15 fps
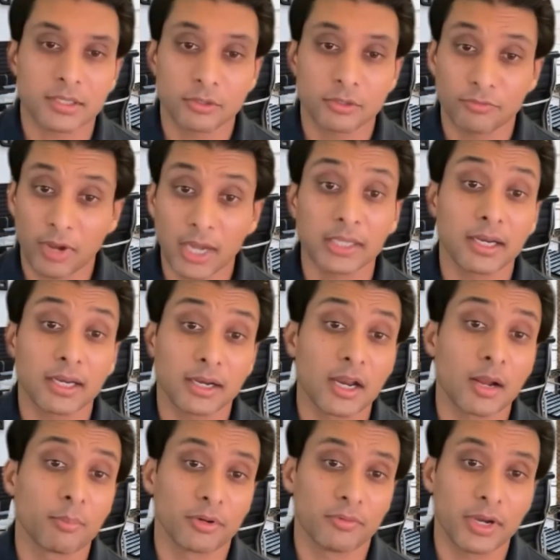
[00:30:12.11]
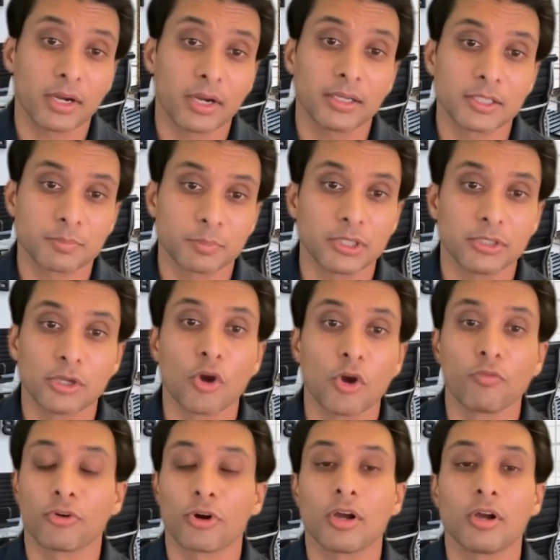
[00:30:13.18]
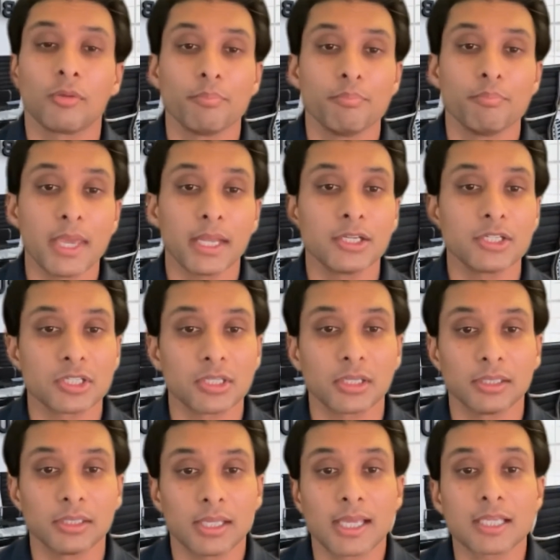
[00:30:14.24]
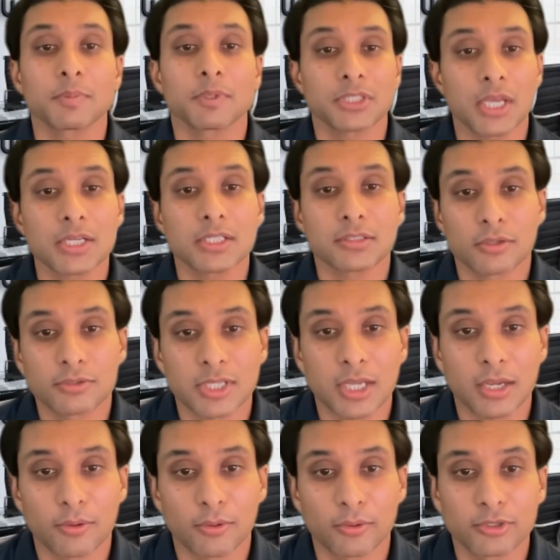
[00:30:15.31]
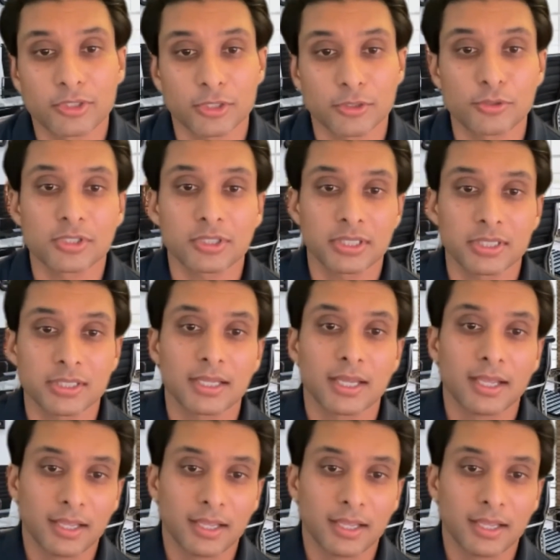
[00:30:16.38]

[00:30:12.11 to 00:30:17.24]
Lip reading: You've highlighted a number of areas, but overall managing the expectations of those stakeholders usually is